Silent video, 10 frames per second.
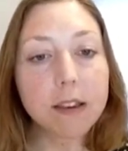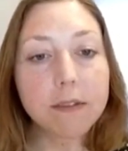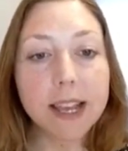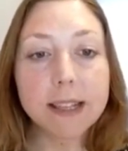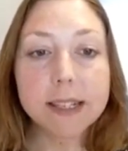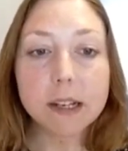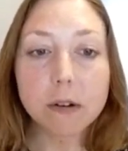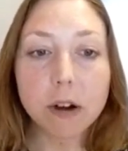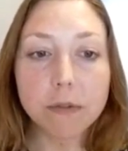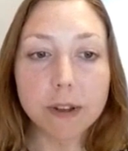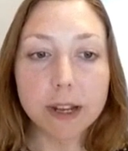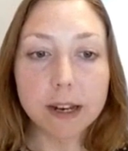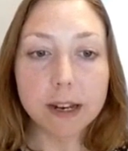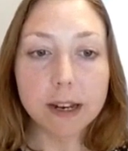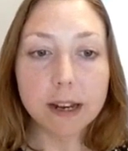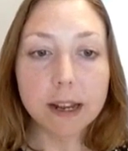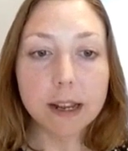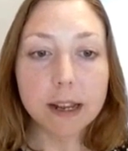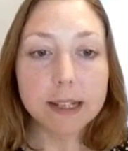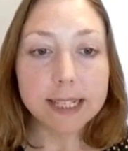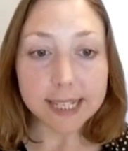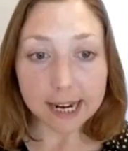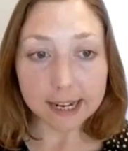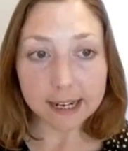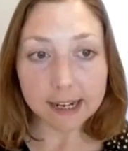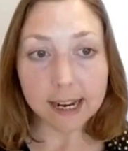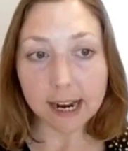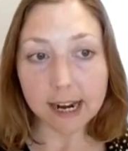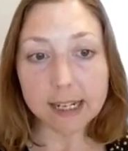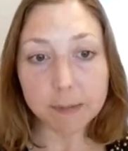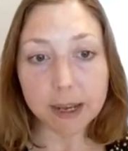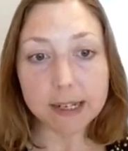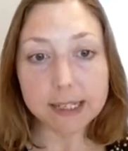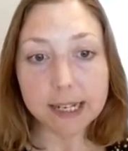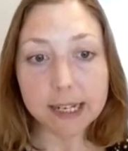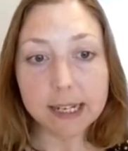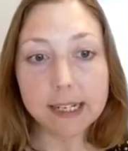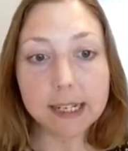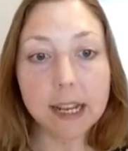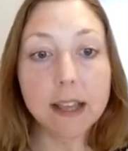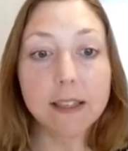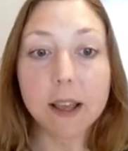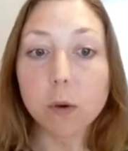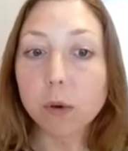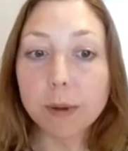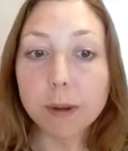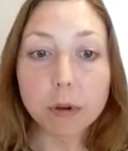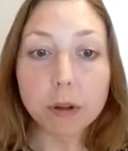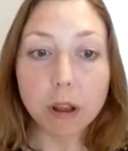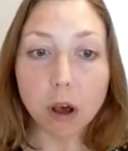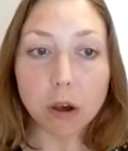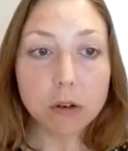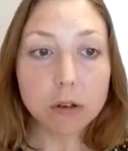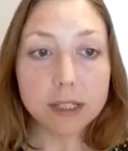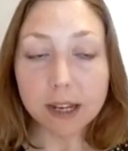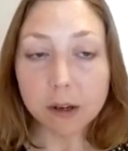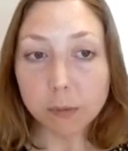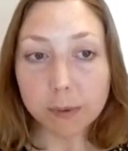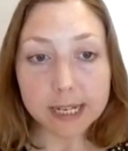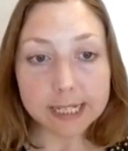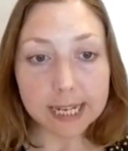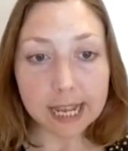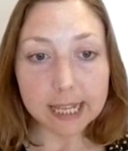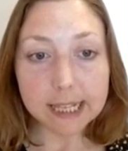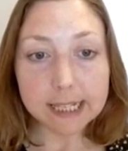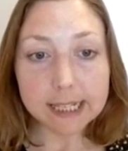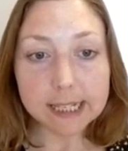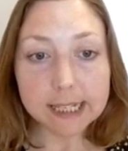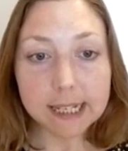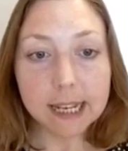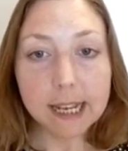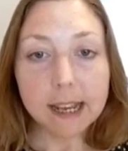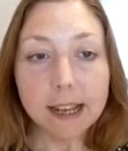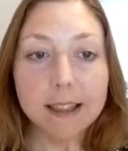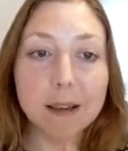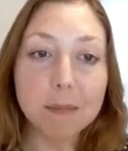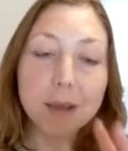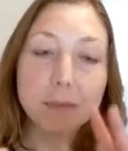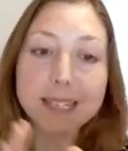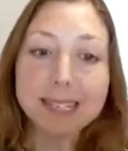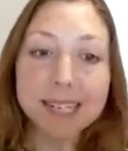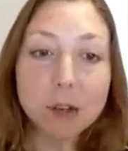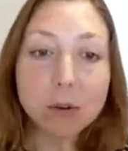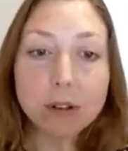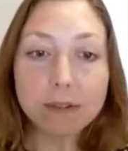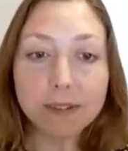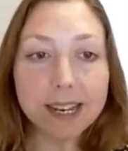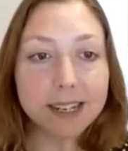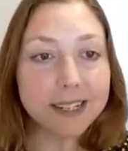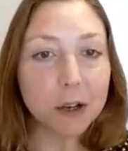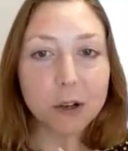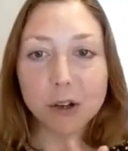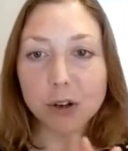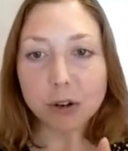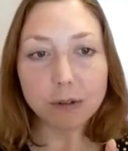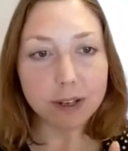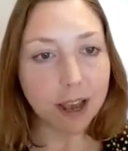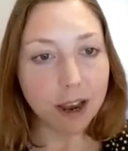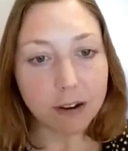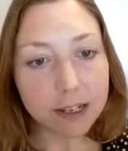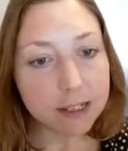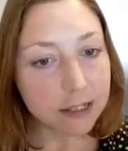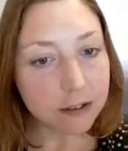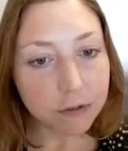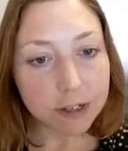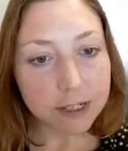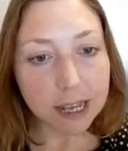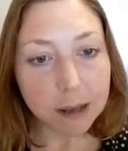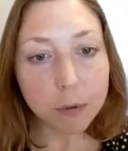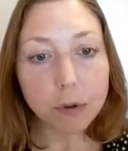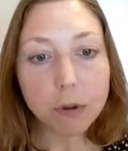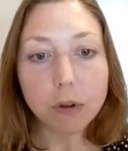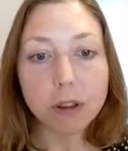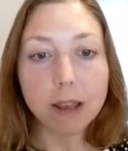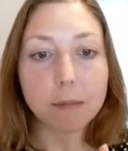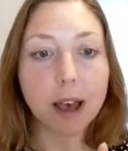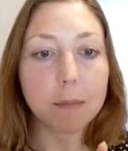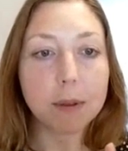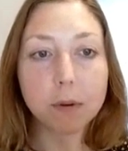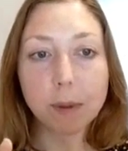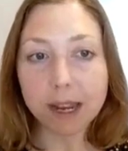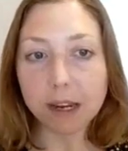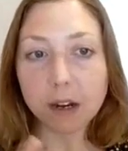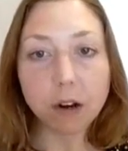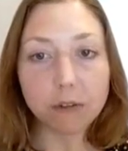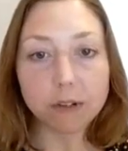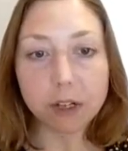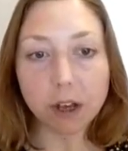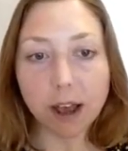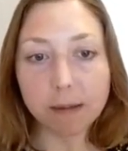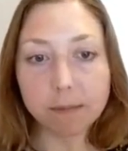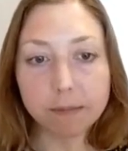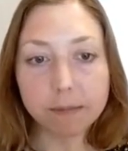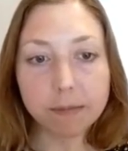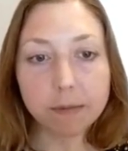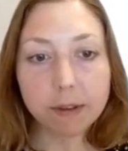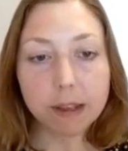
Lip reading: The events are often sudden and unexpected. They could be prolonged, they could be intense. They might be a single event, so, a car accident, for example, or they might be repeated over time.